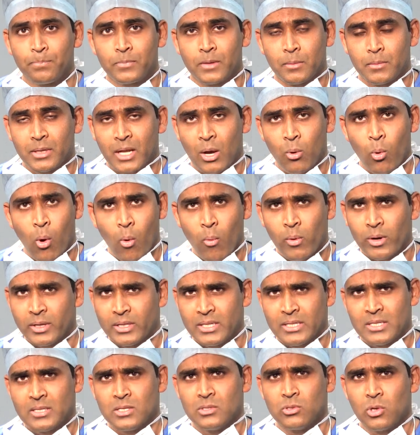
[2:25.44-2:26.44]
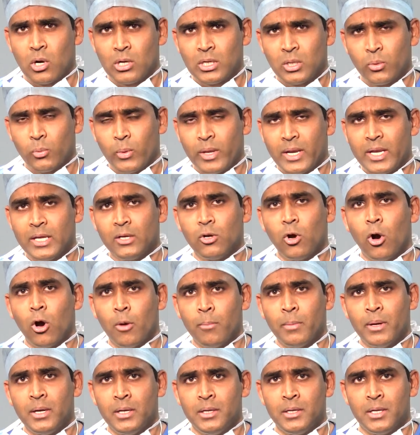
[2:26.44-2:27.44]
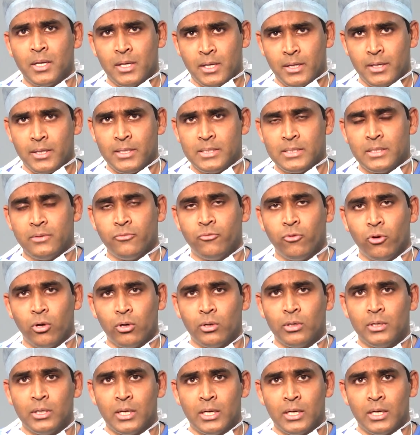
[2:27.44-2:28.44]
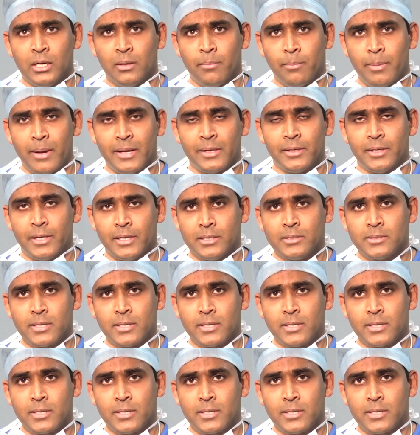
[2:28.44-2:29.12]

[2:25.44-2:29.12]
But however, this is not a very common reason for a pancreas